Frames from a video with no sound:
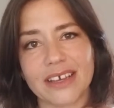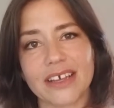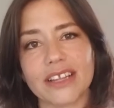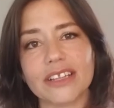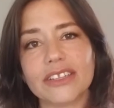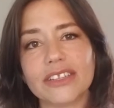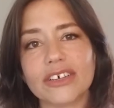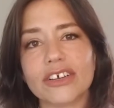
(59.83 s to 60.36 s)

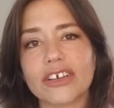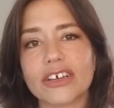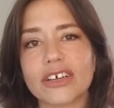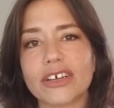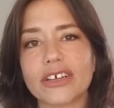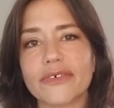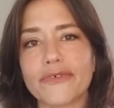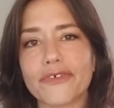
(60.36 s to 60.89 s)
look
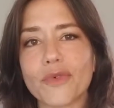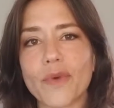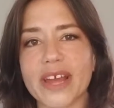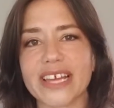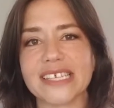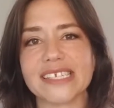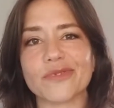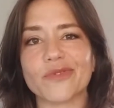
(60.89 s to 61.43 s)
for
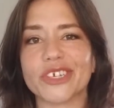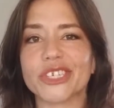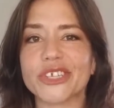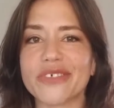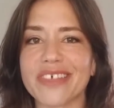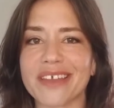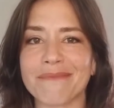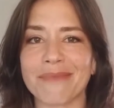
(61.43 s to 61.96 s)
ways in which
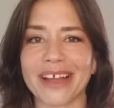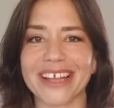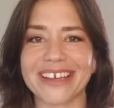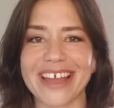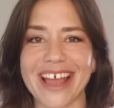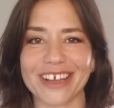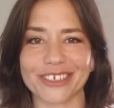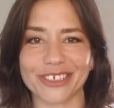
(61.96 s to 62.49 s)
they might
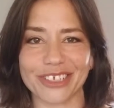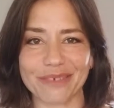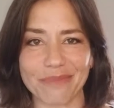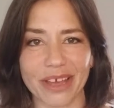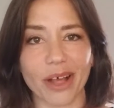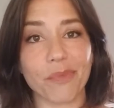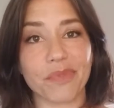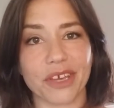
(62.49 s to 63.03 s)
actually be
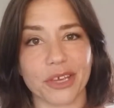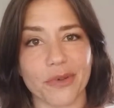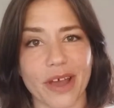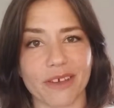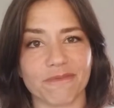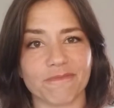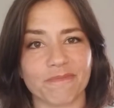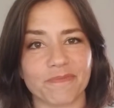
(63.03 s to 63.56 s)
helping you out.